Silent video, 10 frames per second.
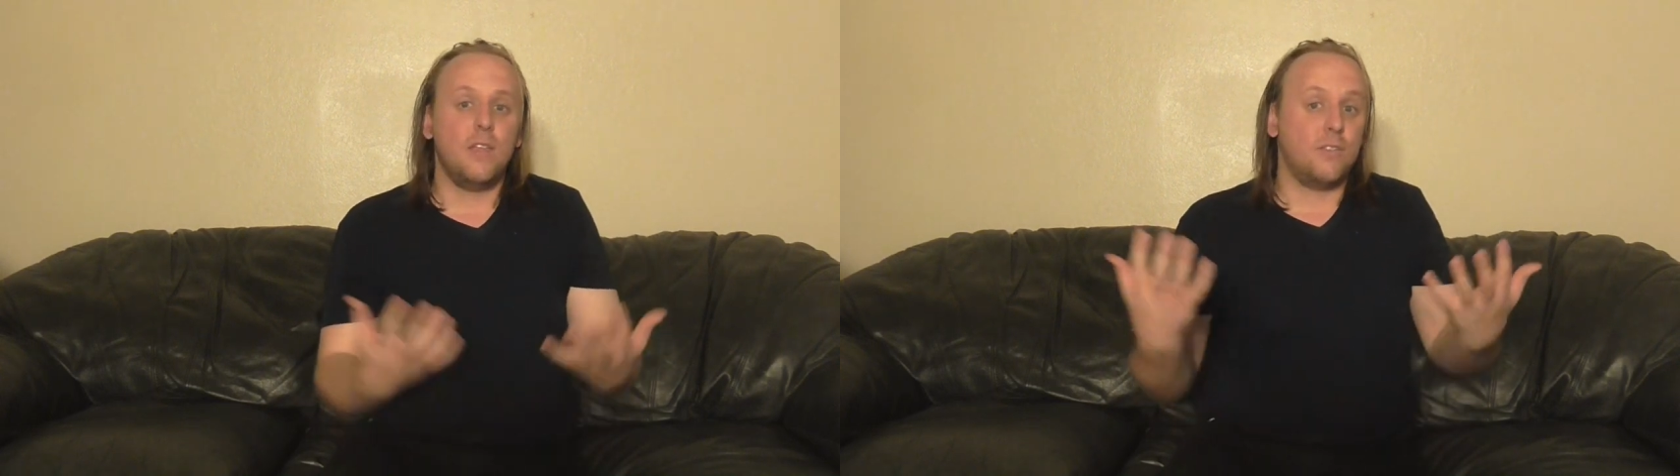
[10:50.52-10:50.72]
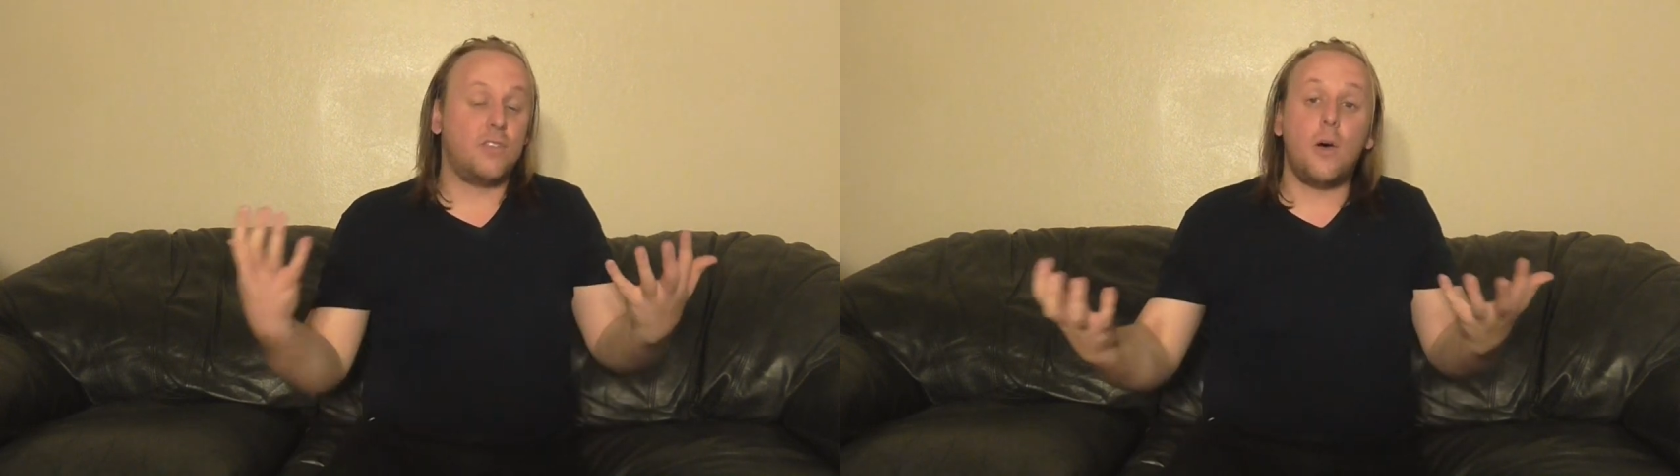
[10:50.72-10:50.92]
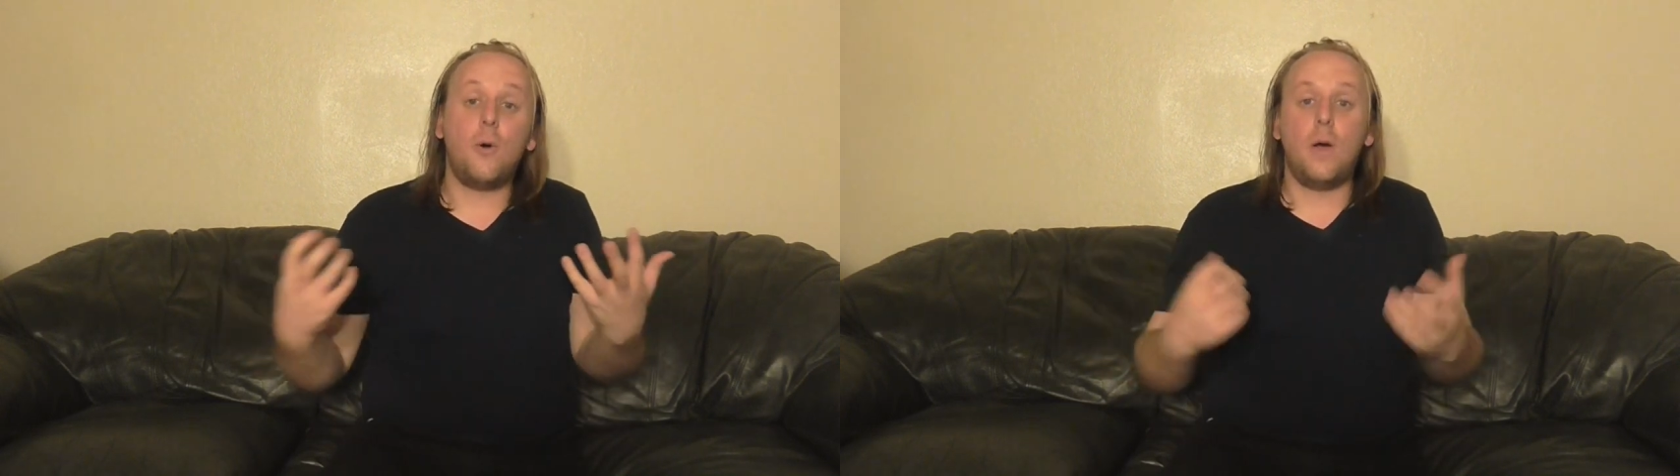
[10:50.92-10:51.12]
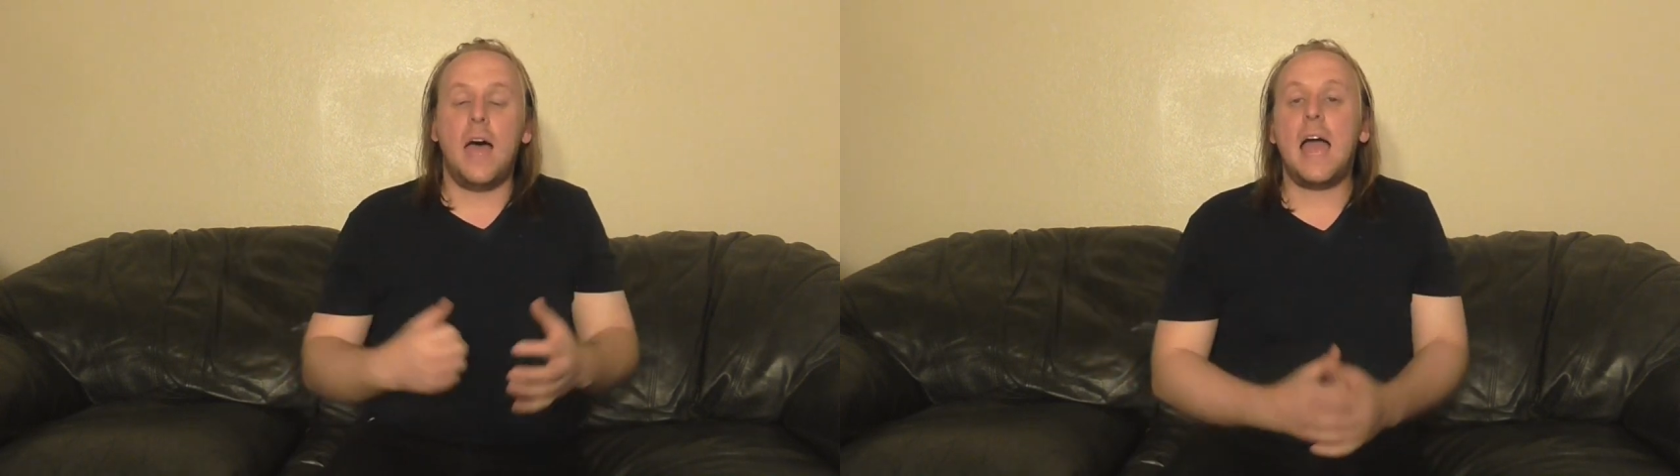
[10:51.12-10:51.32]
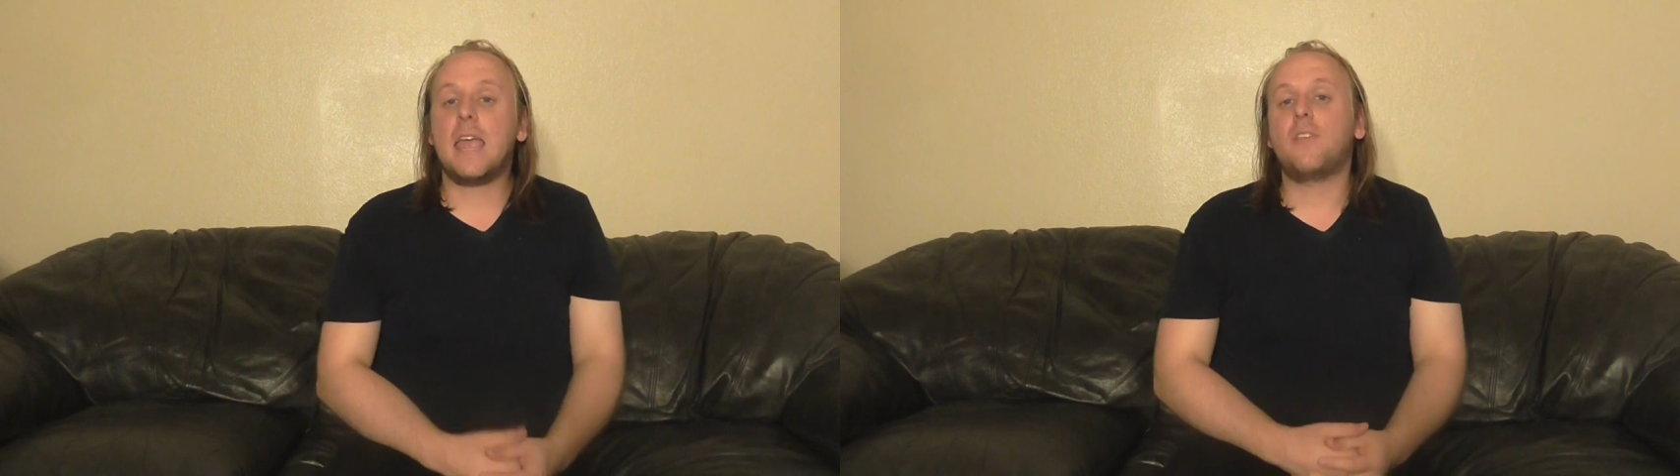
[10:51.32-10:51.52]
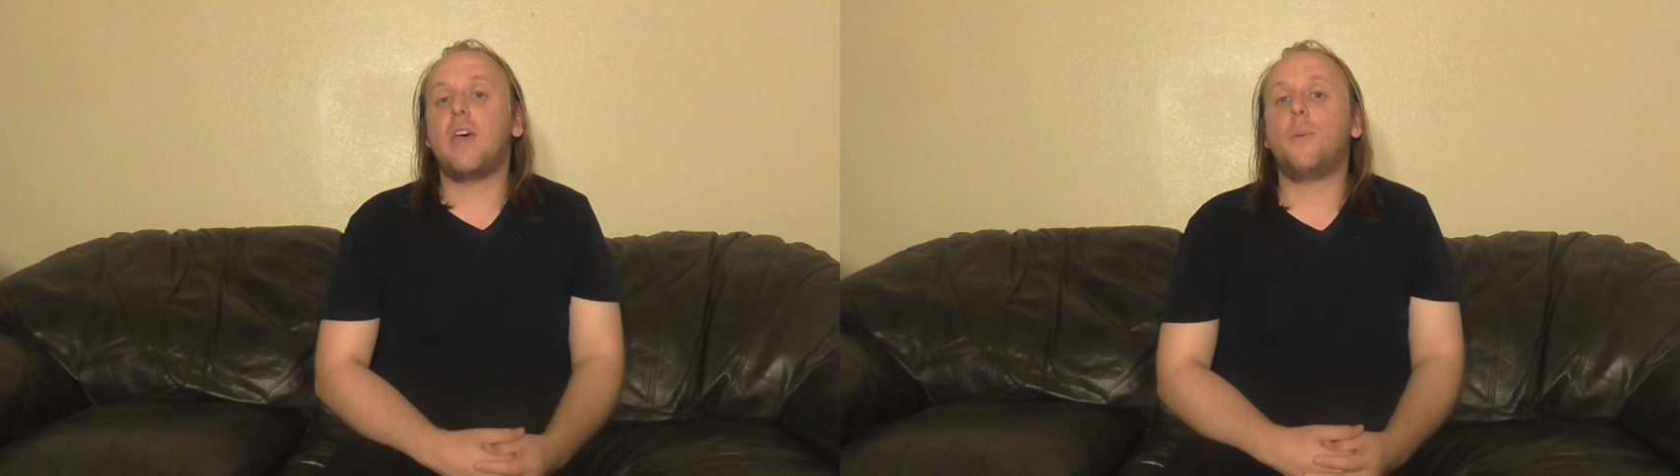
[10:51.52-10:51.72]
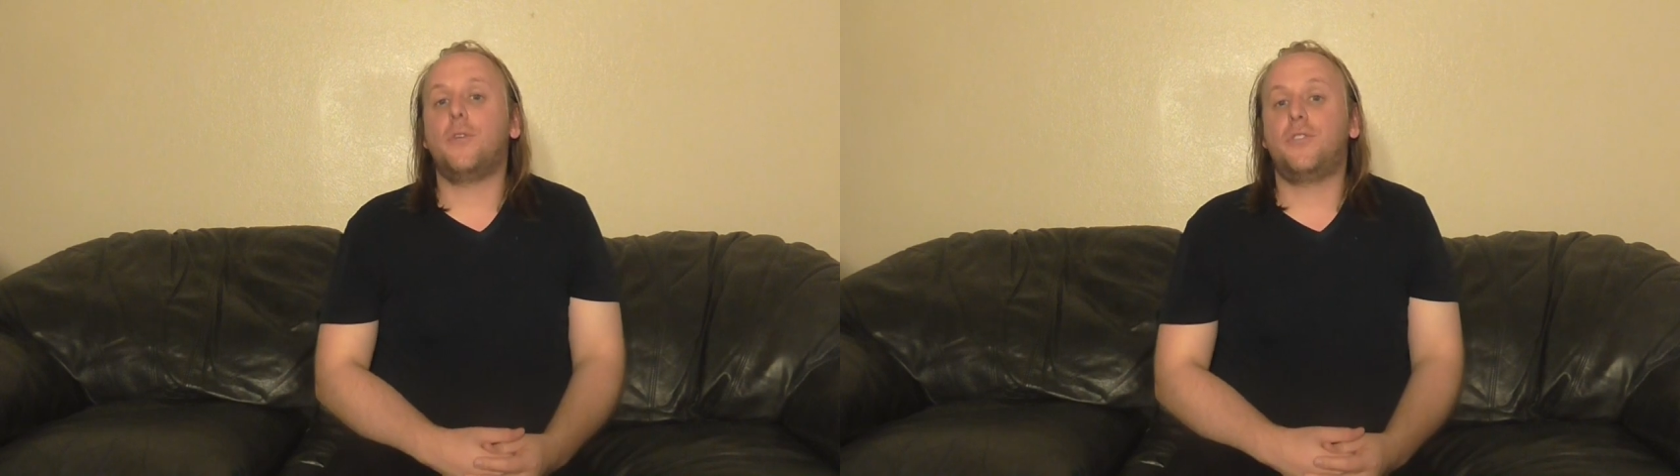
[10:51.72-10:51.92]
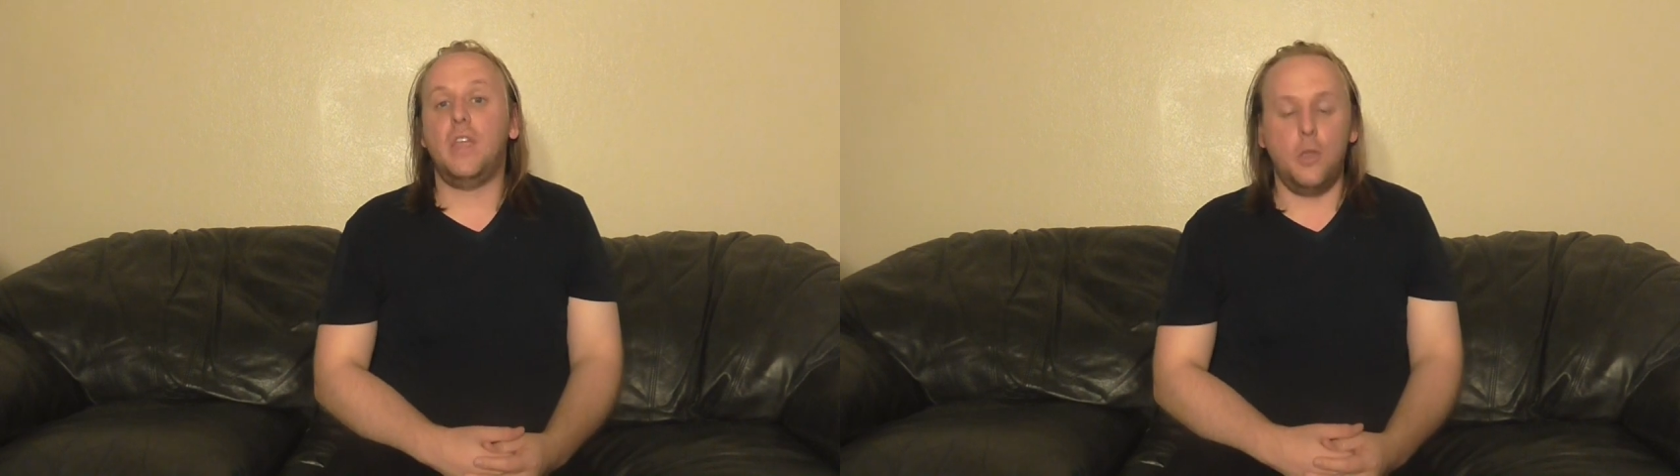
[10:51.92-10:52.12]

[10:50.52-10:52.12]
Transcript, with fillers: So, I guess I will see